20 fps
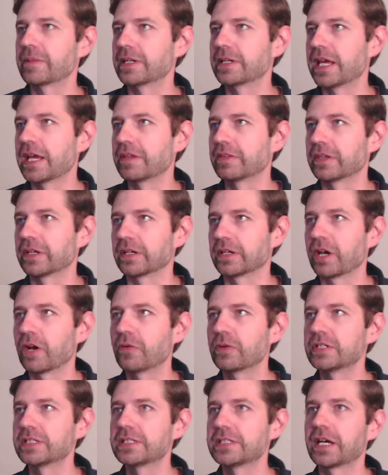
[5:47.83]
to Nathan
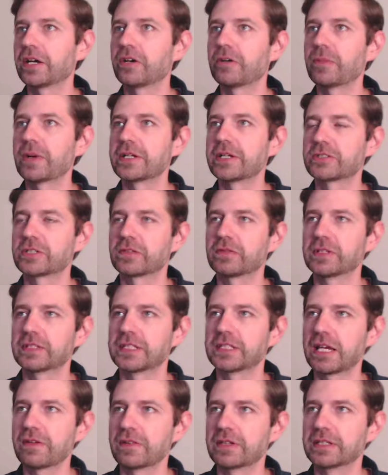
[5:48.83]
Go and tell my servant
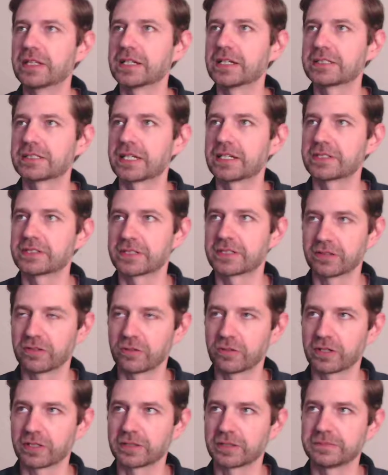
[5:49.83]
David, Thus says the
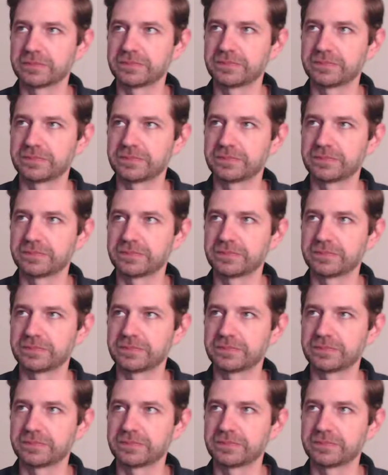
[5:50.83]
Lord